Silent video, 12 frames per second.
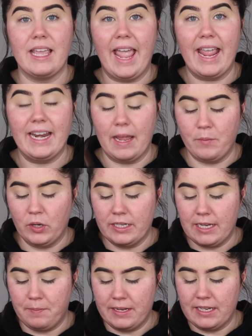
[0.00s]
I'm going to
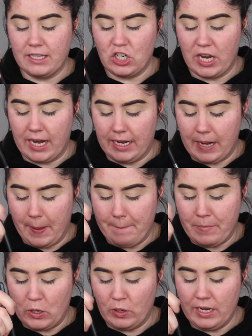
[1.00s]
dip into the shade
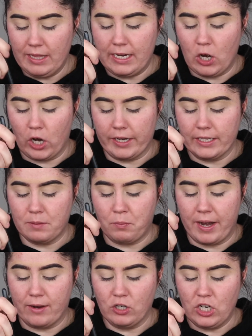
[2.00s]
Moody, the darkest
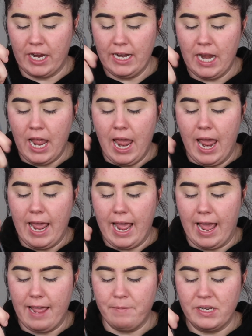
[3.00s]
brown shade.
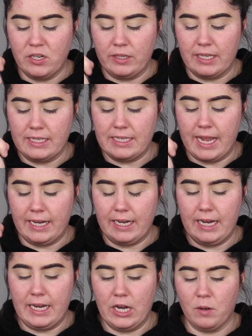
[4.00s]
I have been doing this
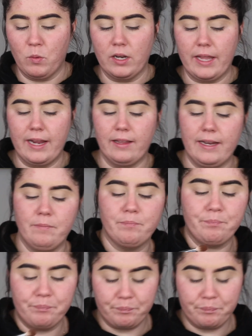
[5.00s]
technique here more lately.